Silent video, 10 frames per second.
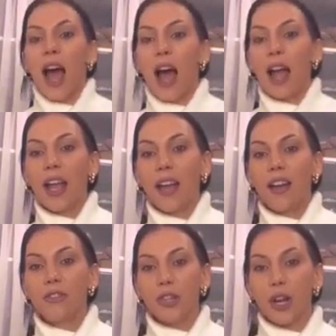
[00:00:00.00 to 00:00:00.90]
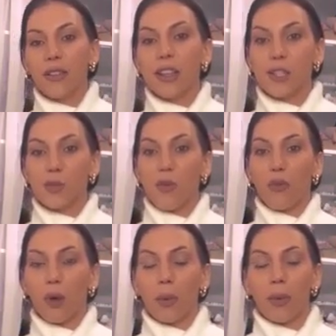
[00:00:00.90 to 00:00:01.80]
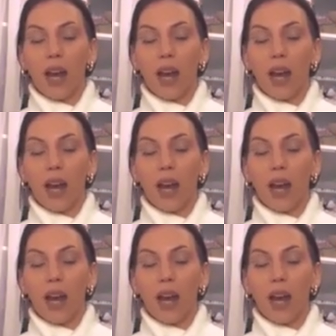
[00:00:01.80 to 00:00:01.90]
I have shared this before,